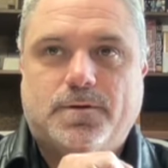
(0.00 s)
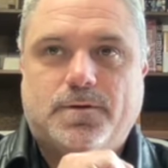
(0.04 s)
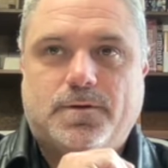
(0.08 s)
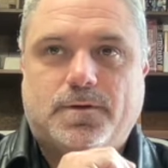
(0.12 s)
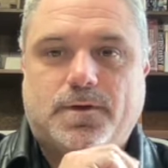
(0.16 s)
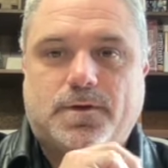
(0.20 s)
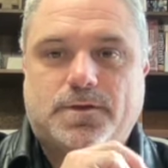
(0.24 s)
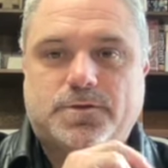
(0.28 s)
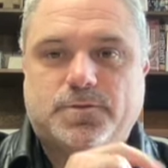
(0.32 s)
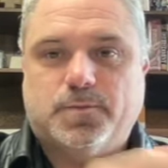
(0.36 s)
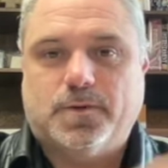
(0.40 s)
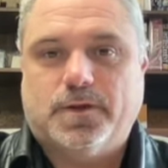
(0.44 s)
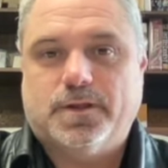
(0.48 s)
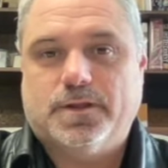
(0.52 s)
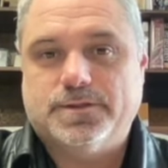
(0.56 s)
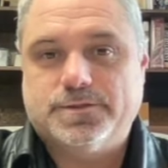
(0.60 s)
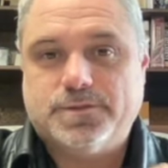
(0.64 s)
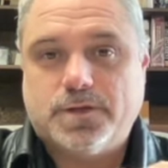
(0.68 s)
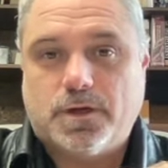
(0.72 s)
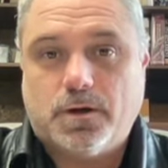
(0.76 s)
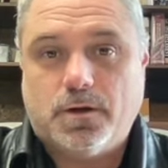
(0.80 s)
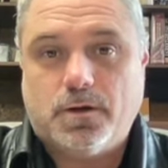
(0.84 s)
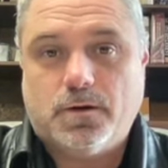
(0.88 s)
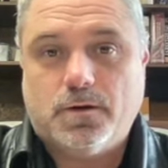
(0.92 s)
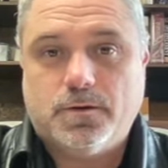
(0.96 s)
as well as
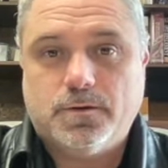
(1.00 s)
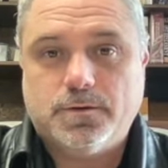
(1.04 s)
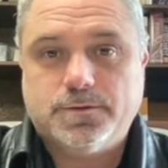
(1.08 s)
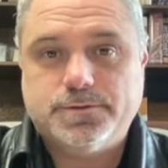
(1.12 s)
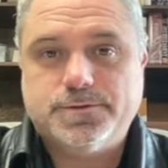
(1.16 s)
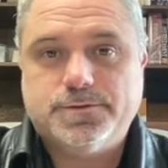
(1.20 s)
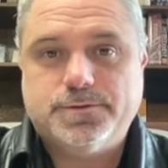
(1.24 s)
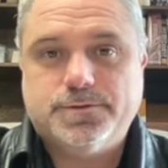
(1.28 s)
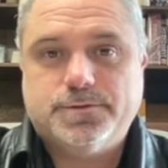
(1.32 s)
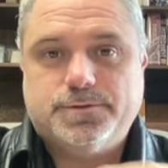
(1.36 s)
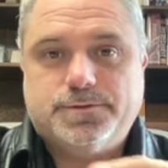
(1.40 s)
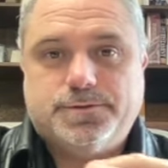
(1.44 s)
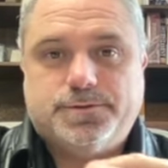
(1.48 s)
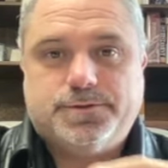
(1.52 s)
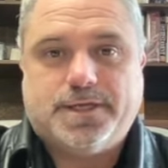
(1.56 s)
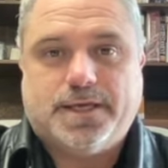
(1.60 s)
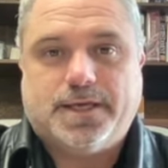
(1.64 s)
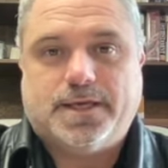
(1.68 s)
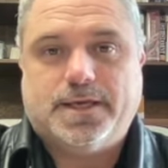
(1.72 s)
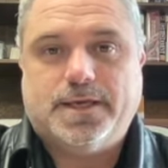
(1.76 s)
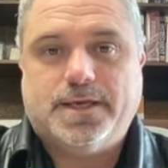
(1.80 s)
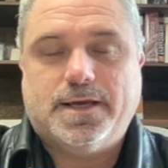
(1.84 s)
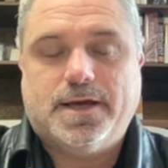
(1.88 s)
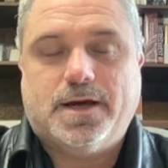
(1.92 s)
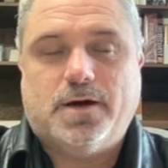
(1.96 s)
hogs,
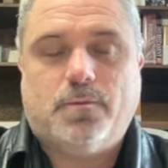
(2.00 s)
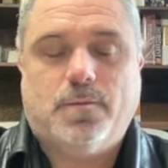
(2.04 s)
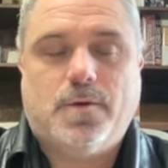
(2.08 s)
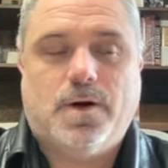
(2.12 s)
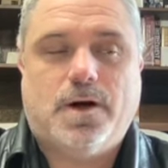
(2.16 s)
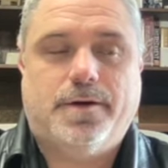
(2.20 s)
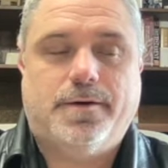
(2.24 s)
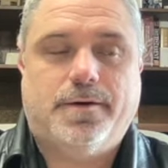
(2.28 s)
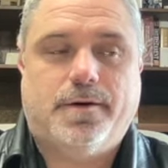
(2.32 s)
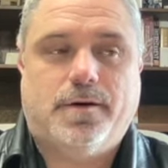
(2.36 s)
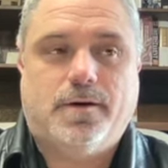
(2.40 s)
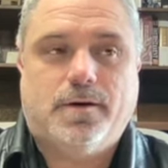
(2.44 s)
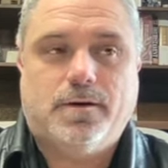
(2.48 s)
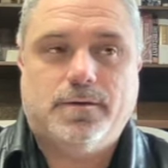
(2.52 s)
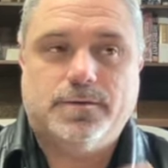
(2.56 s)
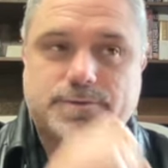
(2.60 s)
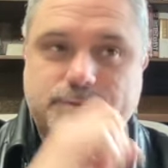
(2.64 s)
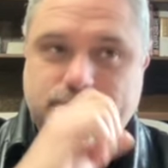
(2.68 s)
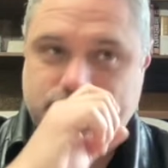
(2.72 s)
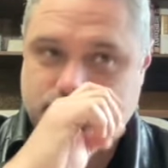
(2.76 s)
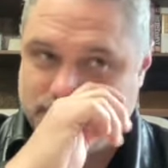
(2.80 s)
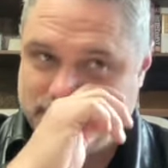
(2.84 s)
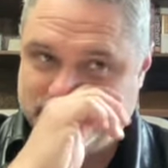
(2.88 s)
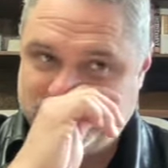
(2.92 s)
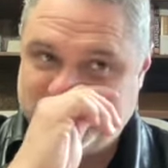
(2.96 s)
taking out wild
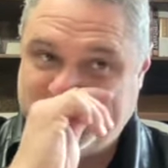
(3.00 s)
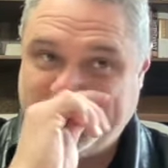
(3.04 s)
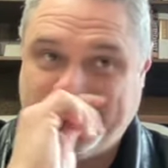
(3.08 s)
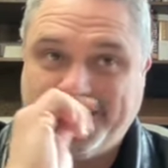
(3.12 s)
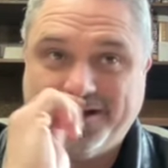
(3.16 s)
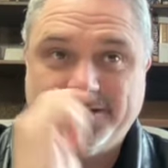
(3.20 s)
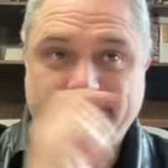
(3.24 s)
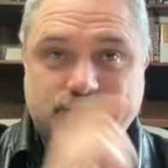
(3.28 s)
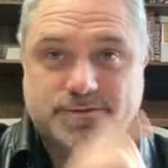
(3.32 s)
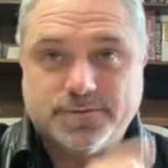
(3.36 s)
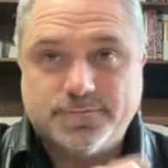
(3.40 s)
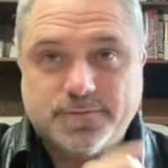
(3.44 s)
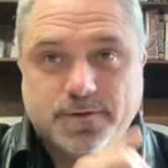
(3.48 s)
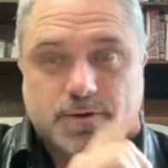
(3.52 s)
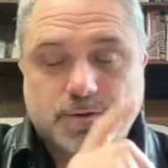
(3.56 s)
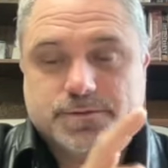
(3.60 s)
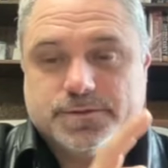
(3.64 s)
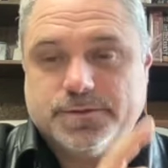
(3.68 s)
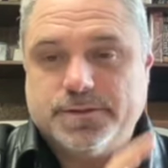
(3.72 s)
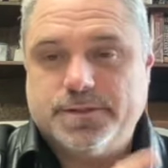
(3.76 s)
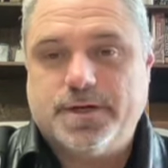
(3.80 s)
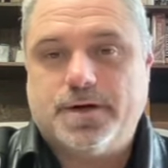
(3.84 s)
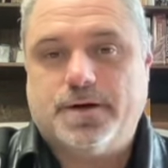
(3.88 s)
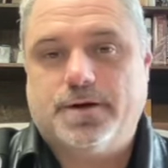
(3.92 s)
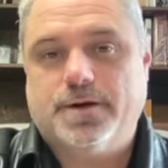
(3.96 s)
hogs. Tons of those
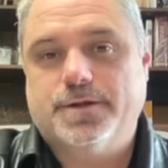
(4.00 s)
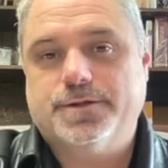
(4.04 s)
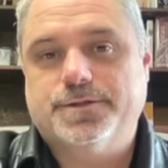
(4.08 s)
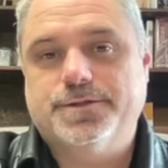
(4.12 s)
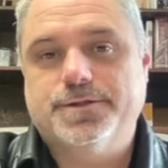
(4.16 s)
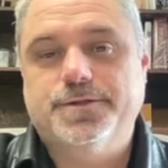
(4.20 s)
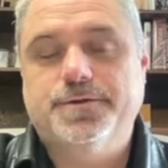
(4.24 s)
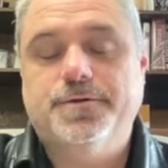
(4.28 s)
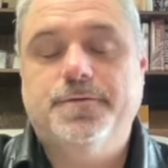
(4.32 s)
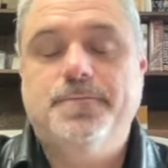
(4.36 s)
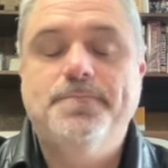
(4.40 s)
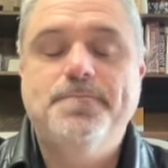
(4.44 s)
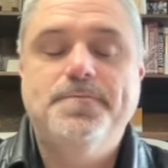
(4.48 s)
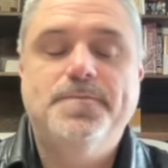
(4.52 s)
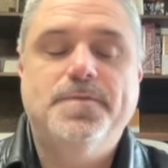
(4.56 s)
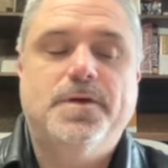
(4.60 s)
in the area too.